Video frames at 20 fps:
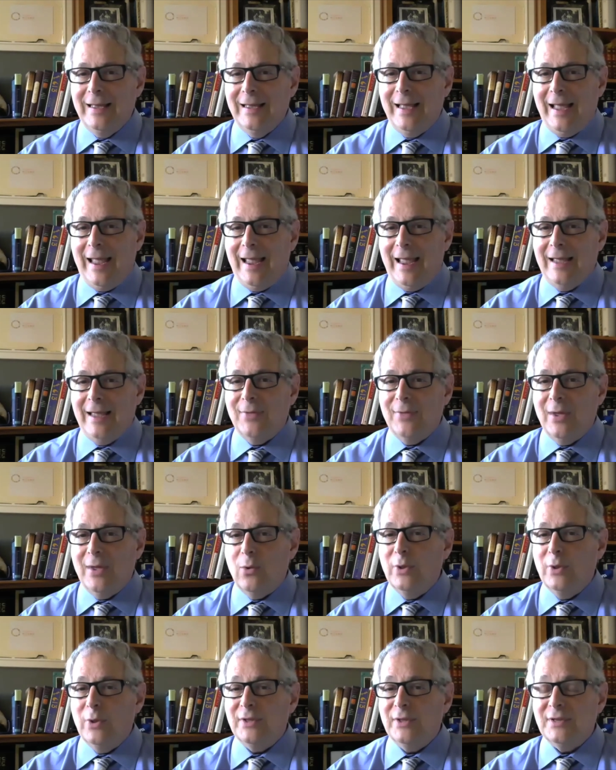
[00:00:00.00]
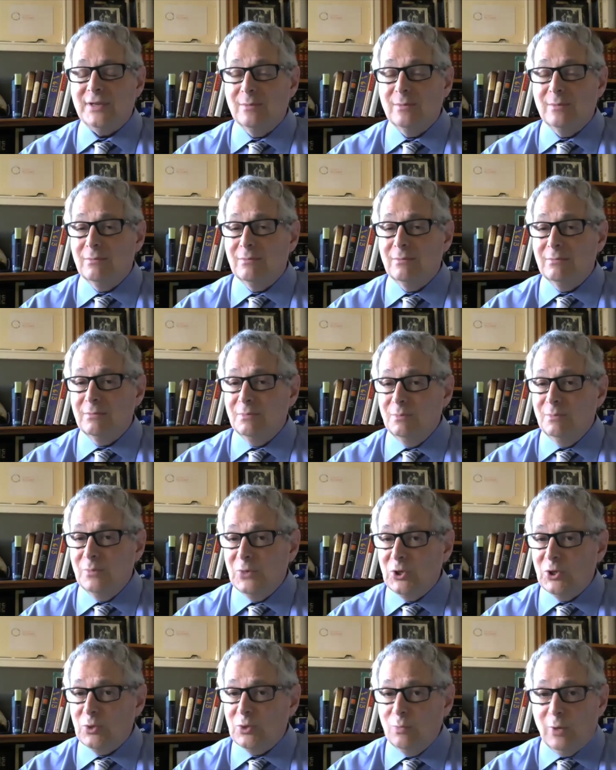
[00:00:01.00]
and that with some
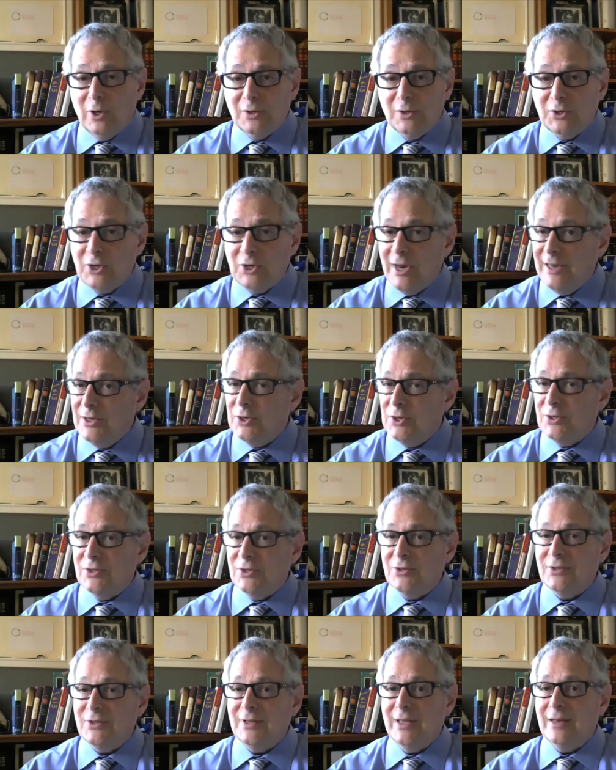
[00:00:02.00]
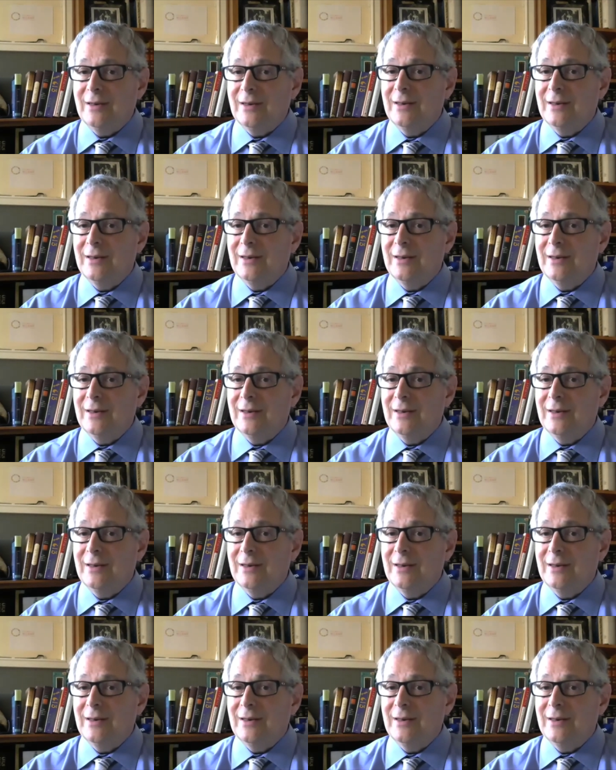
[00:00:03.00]
small changes that